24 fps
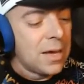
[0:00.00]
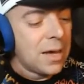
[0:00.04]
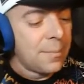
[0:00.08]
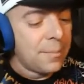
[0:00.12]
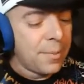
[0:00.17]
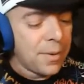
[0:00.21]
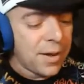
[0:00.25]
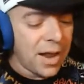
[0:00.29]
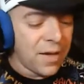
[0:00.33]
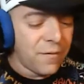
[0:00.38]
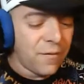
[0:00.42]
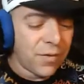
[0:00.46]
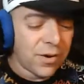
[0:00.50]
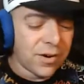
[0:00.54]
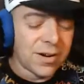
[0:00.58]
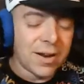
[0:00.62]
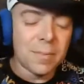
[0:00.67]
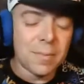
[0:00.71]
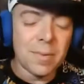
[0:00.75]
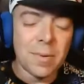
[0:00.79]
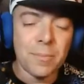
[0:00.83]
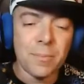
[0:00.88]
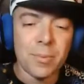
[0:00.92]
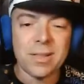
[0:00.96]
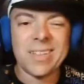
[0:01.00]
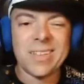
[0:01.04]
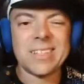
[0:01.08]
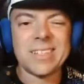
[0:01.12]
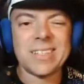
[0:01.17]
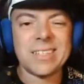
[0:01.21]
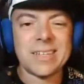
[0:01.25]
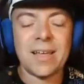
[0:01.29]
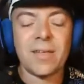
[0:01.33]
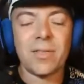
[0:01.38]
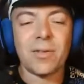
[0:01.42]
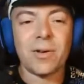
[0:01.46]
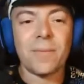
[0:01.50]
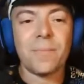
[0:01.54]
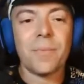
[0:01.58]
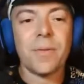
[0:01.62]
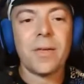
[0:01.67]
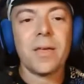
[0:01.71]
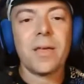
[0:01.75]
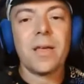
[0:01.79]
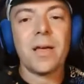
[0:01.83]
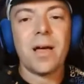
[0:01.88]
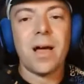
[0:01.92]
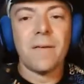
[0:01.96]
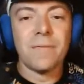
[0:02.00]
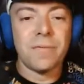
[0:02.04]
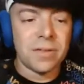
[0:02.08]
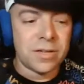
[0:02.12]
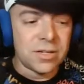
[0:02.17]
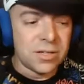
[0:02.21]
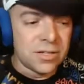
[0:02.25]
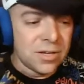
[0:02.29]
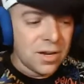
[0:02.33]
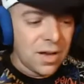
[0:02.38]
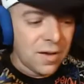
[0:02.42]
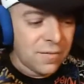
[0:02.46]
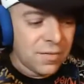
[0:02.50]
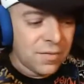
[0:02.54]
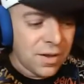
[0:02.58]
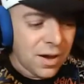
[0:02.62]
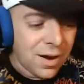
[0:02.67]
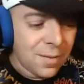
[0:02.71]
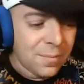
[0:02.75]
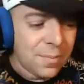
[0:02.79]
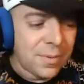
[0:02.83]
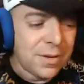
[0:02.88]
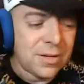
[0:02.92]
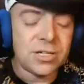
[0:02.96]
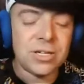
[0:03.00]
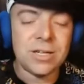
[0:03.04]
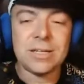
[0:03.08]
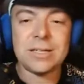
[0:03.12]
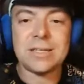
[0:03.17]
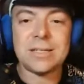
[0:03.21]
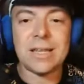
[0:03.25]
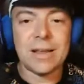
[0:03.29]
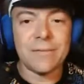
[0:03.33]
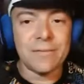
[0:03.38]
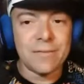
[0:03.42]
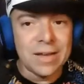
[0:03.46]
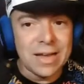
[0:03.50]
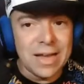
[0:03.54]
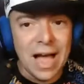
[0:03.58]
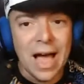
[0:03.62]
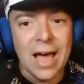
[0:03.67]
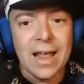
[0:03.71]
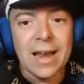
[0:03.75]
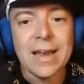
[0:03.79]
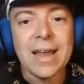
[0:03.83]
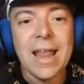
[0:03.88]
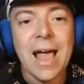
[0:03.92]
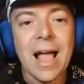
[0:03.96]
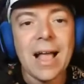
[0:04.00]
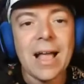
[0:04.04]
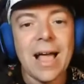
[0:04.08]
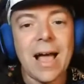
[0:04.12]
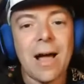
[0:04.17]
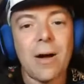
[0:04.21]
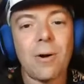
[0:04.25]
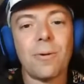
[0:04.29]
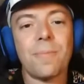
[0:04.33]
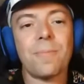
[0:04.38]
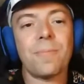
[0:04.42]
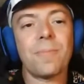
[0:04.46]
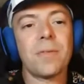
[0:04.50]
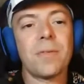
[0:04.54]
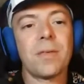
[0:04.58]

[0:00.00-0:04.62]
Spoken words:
But I figured I'm gonna put a list together of the RPGs that I've got to knock out